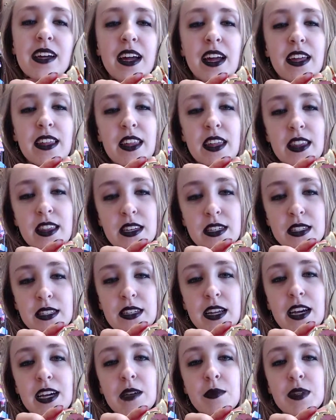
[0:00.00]
And then this
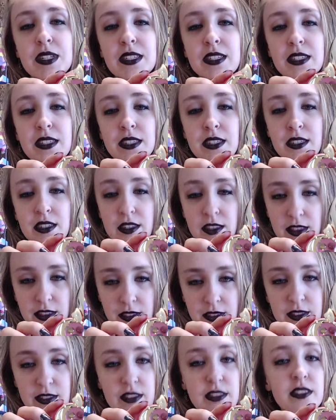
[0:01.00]
time it's
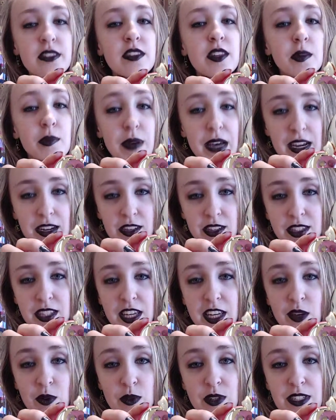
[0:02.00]
the battle
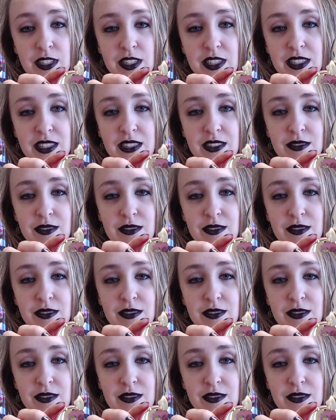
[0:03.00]
sequence,